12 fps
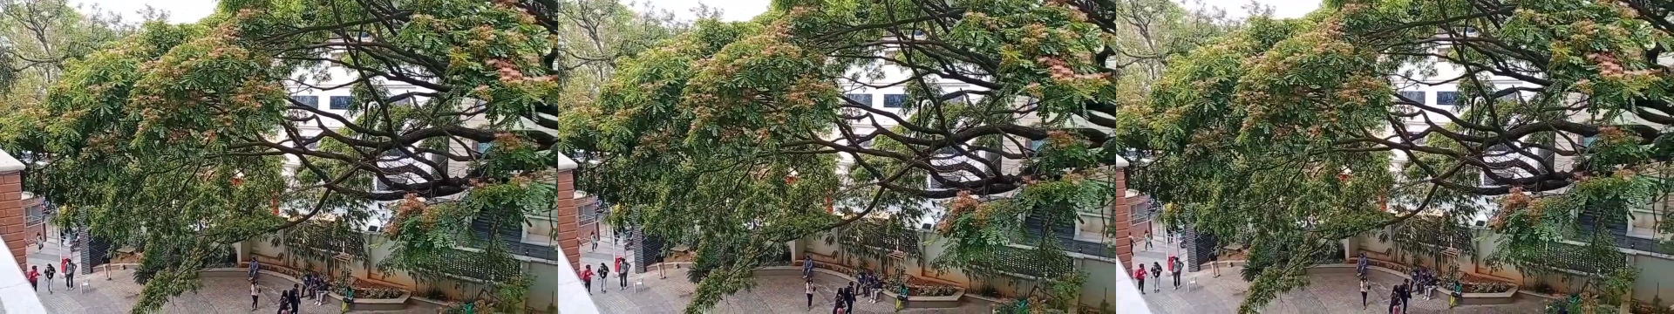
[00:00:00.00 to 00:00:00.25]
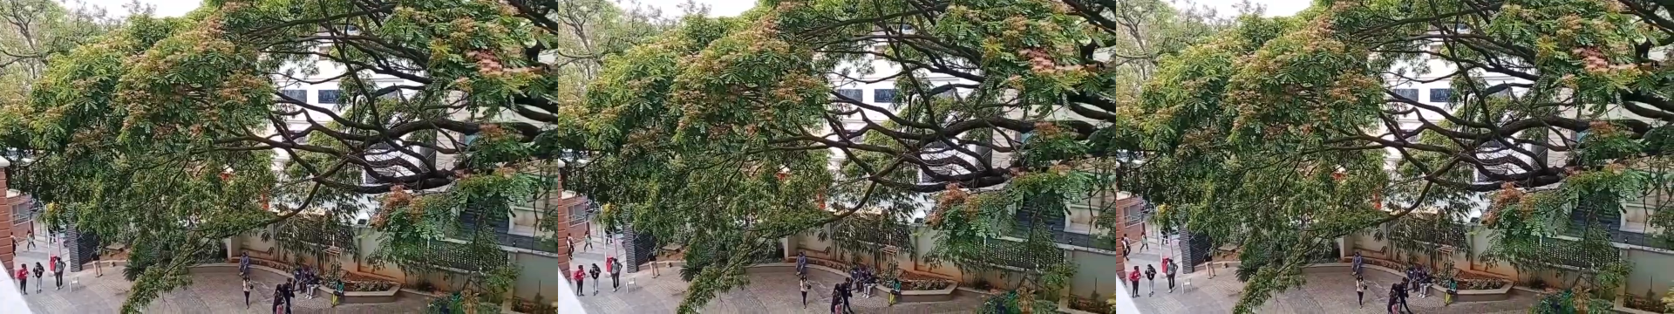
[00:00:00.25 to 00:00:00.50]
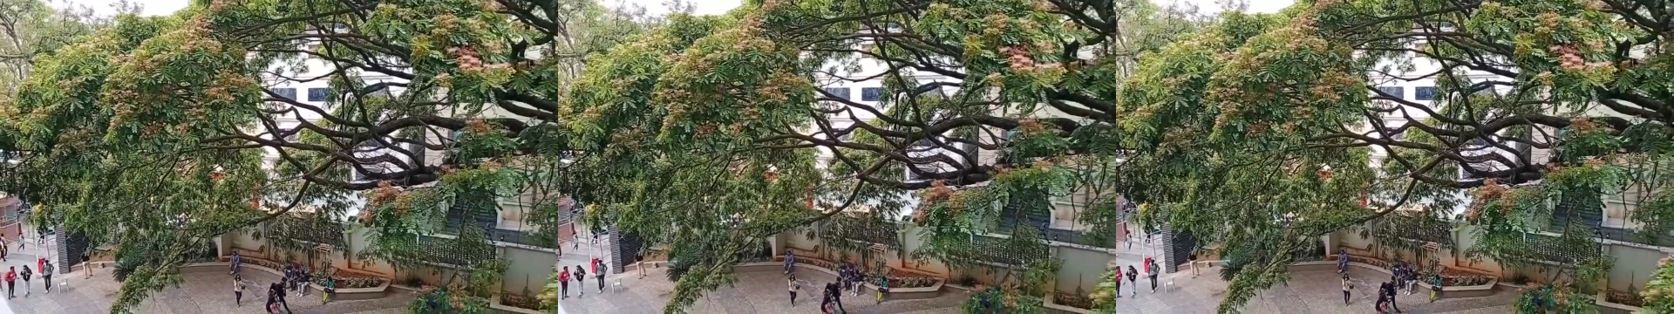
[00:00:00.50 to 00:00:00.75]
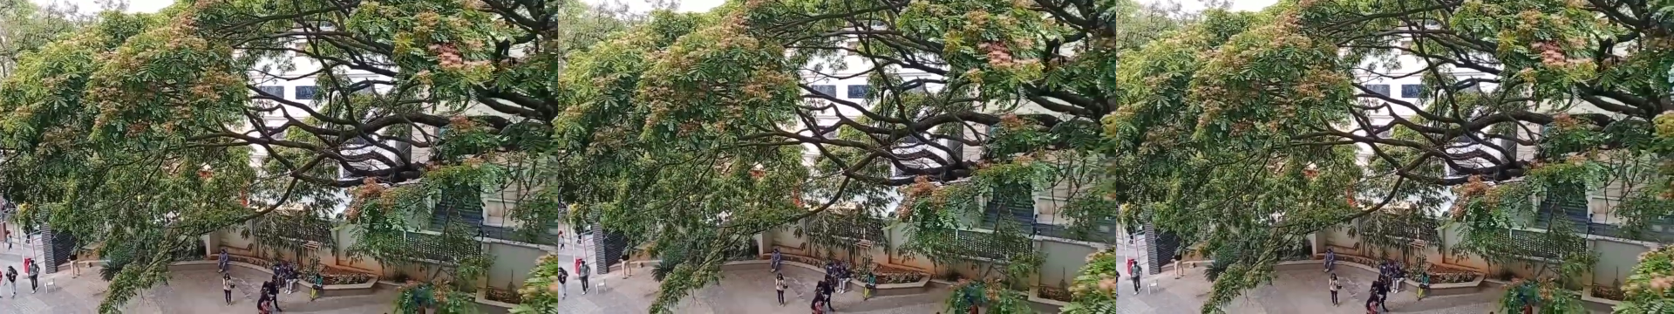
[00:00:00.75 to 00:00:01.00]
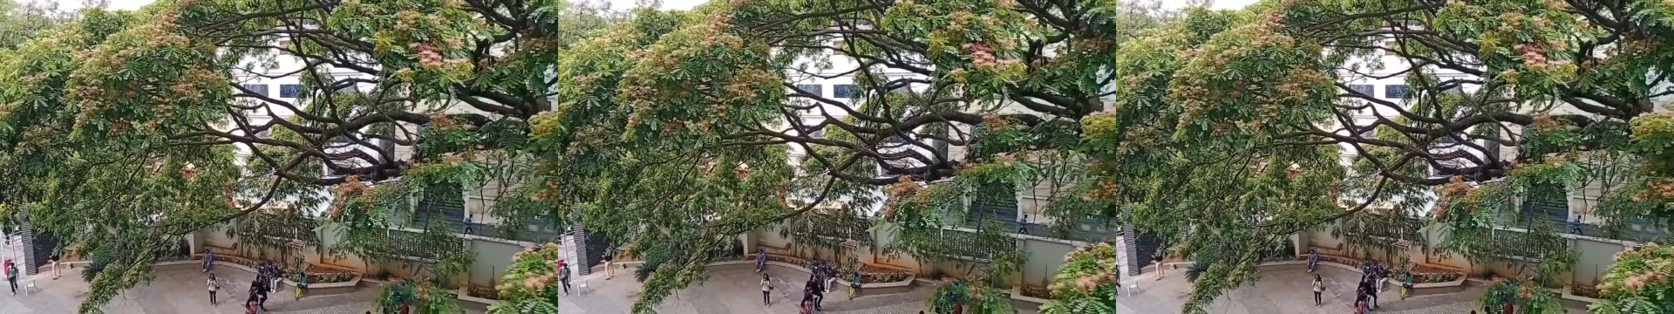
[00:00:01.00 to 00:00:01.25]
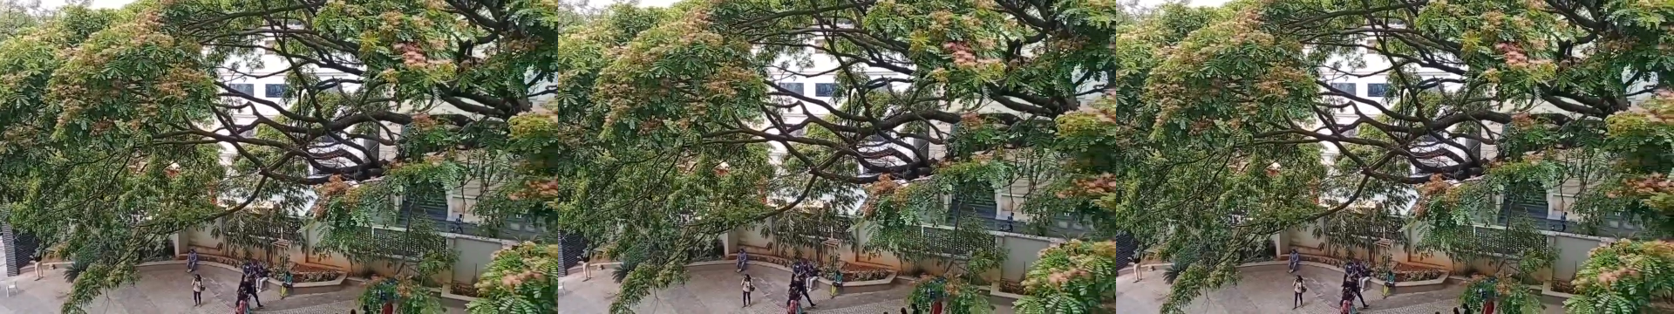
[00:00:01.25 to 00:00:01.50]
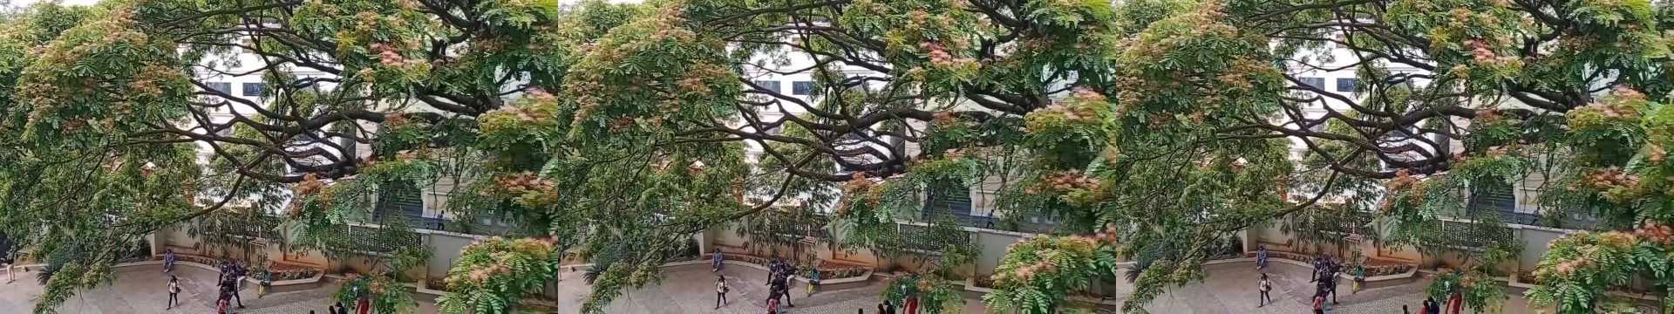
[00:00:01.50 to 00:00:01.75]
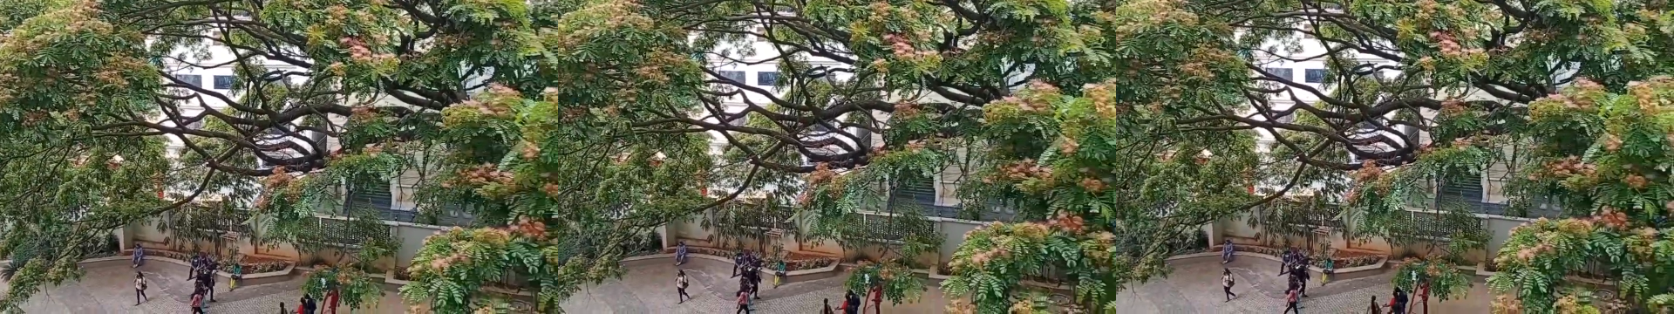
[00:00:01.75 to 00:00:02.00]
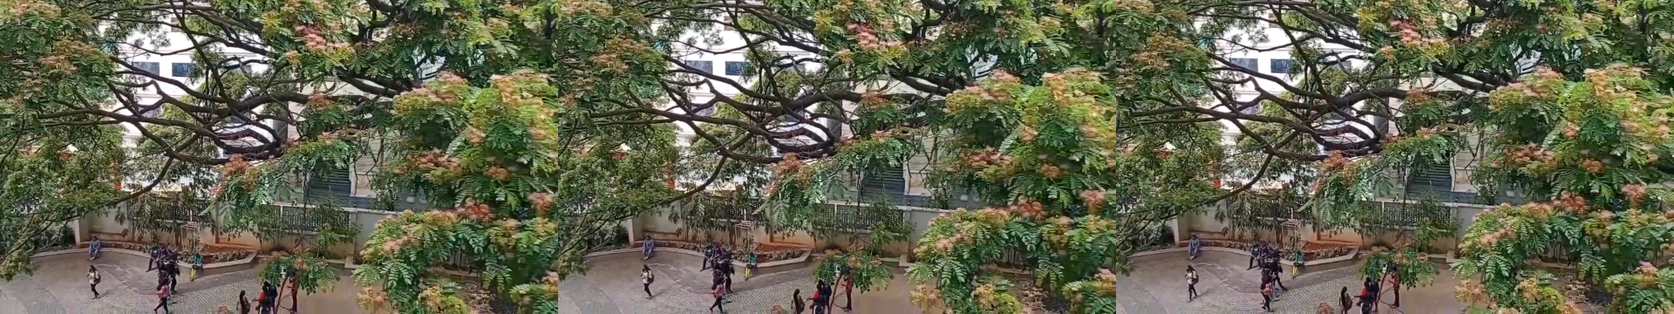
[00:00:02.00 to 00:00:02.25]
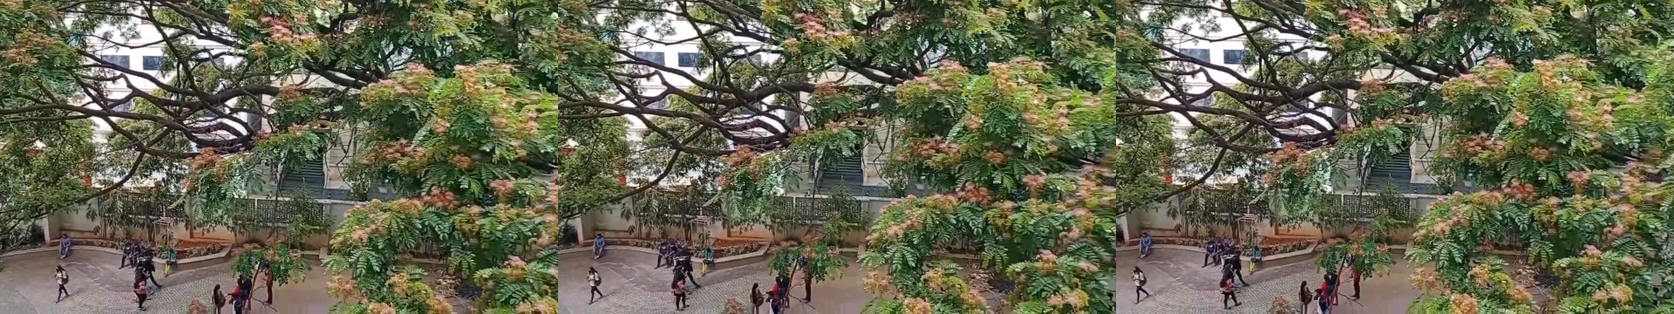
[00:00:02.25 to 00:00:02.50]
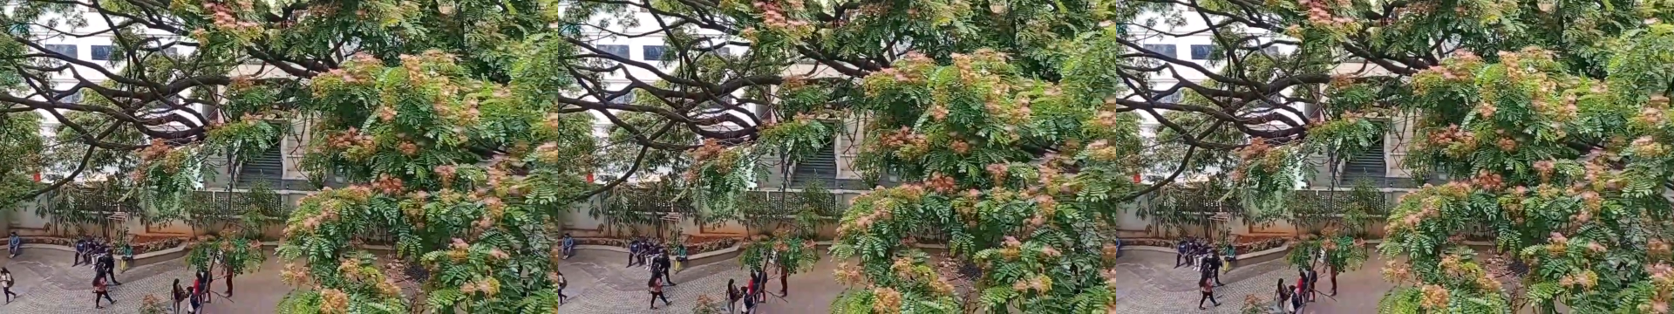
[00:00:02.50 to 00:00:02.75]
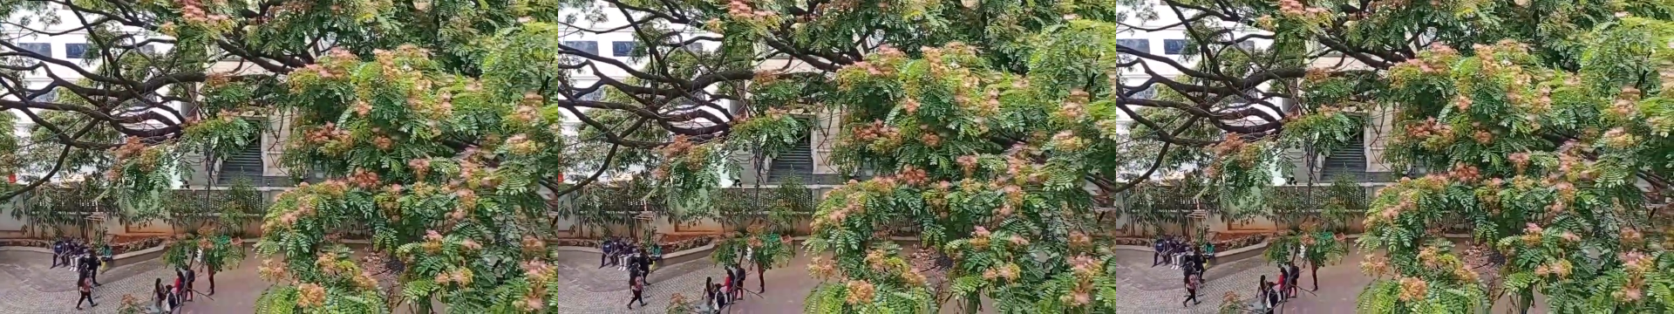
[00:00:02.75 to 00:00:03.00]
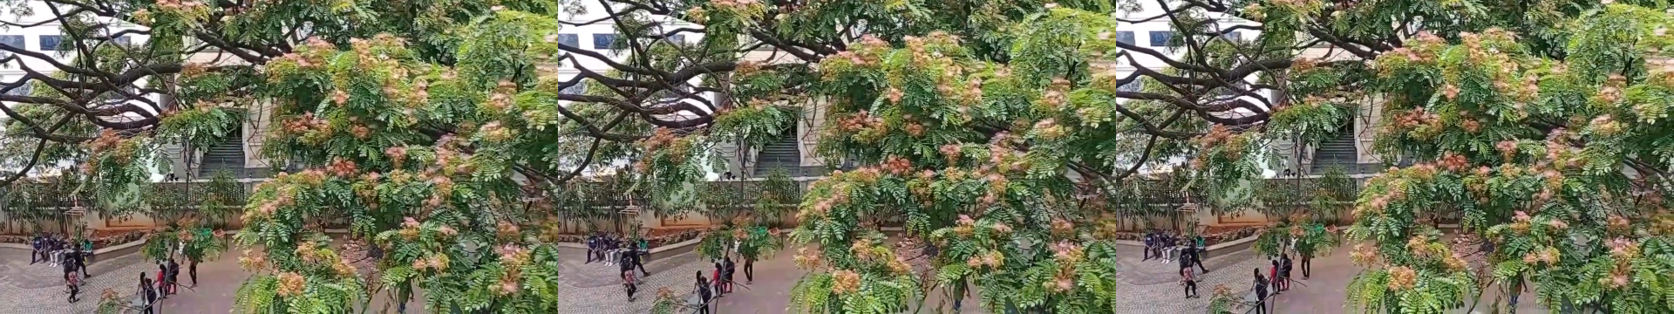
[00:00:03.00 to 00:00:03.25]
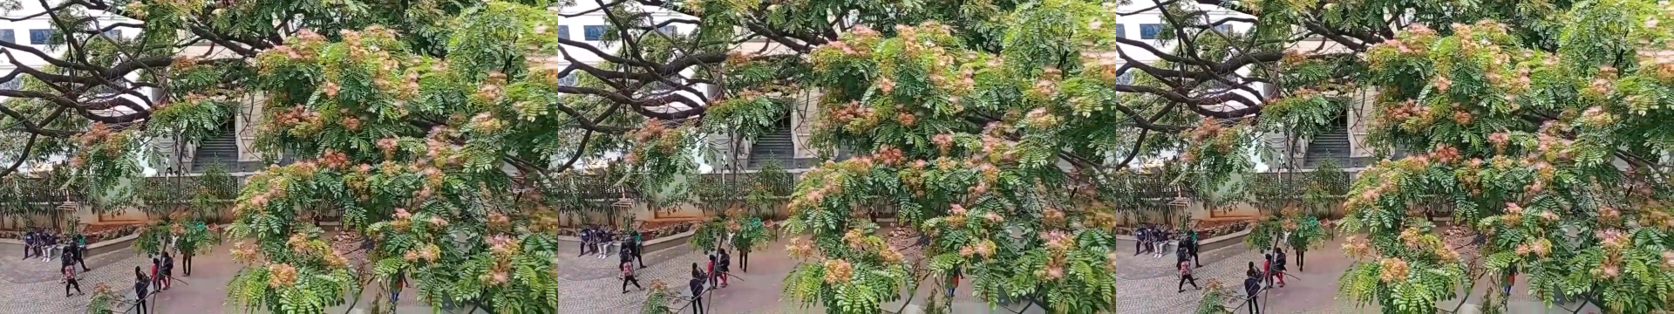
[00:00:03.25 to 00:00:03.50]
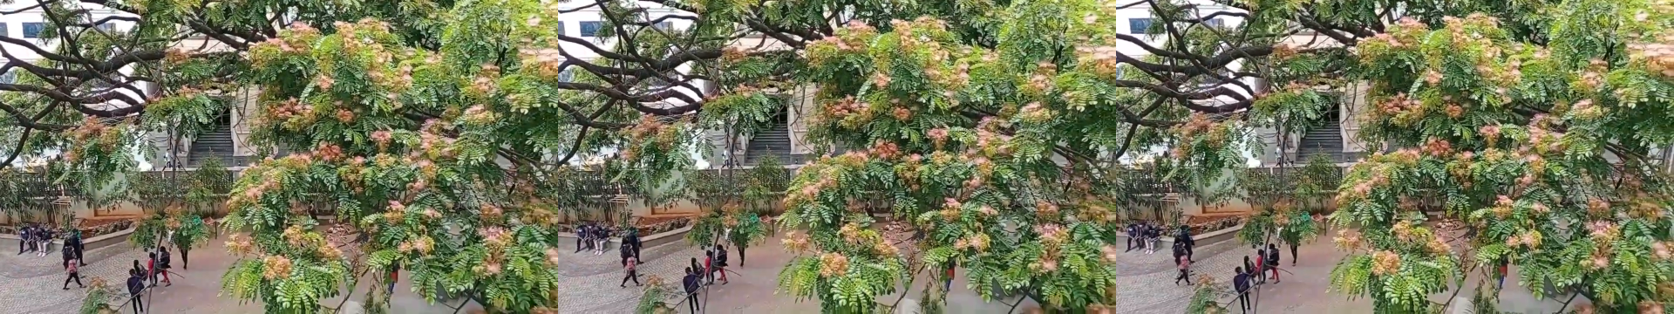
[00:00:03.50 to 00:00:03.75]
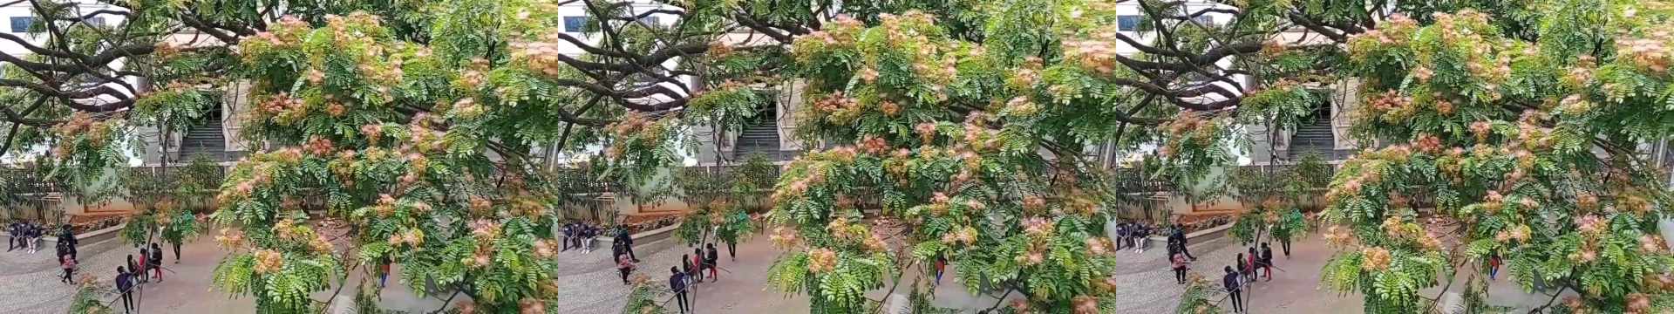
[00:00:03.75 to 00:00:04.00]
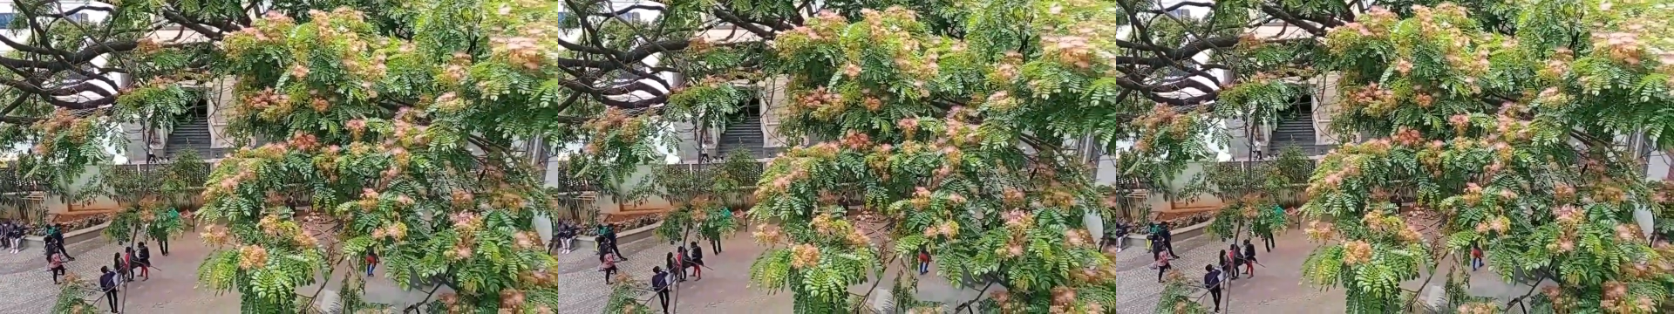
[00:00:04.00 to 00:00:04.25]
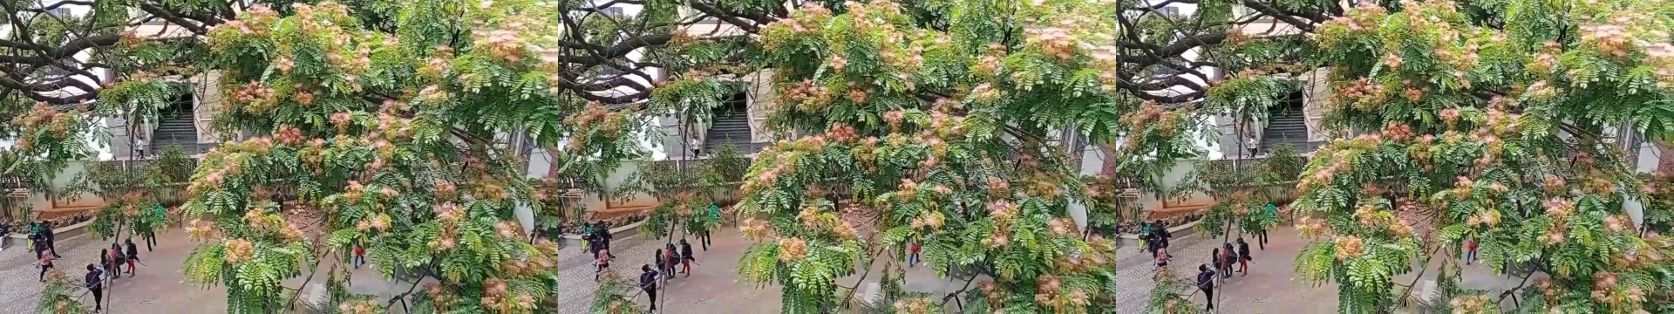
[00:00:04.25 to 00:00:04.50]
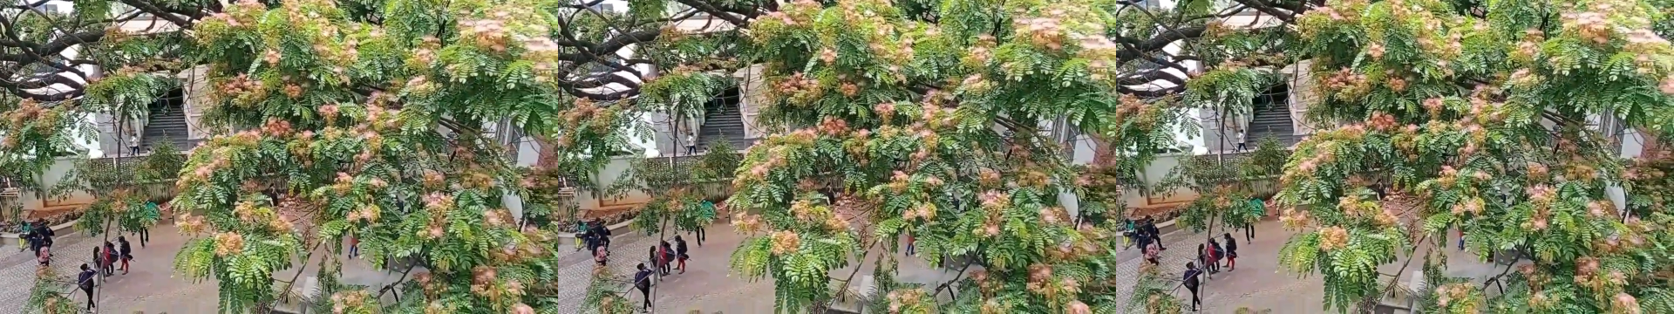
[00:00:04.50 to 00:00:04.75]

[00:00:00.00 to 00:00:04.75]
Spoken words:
Nobody's mouth can be seen.